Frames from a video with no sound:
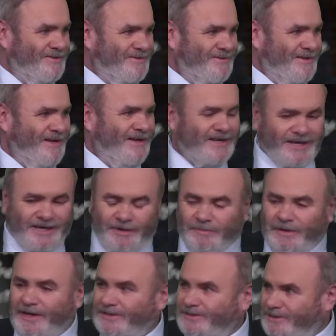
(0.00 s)
Yeah. He
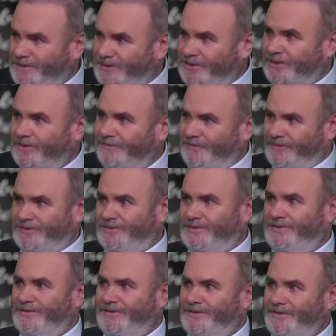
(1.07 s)
came as the servant,
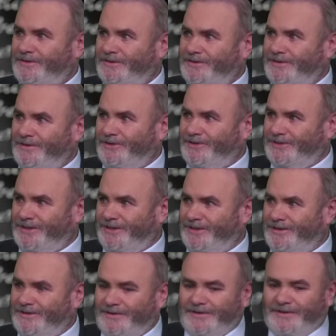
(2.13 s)
you see,
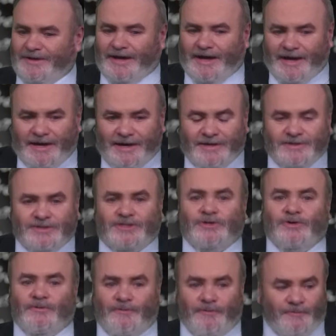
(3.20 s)
uh,
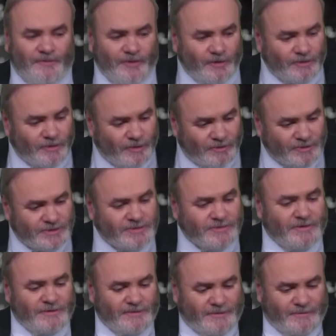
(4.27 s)
to fulfill God's,
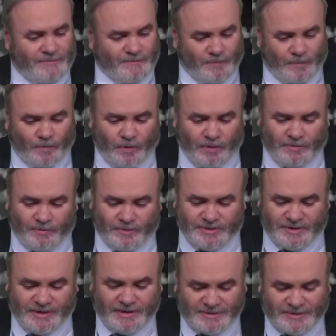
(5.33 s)
what was
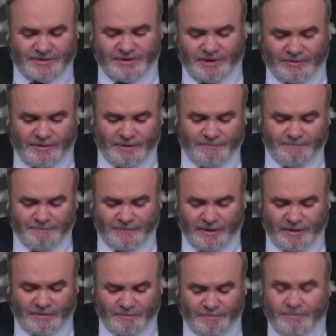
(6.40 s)
necessary
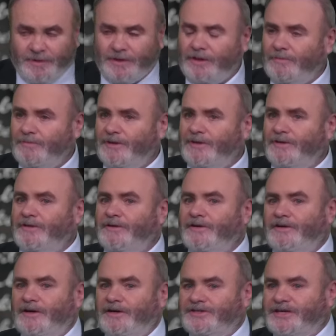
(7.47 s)
in becoming
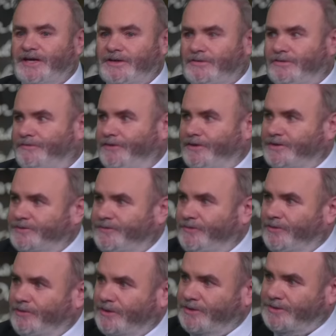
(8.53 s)
a sacrifice. It
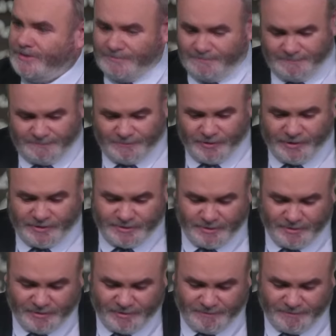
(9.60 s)
is us. amazing. Praise that, God.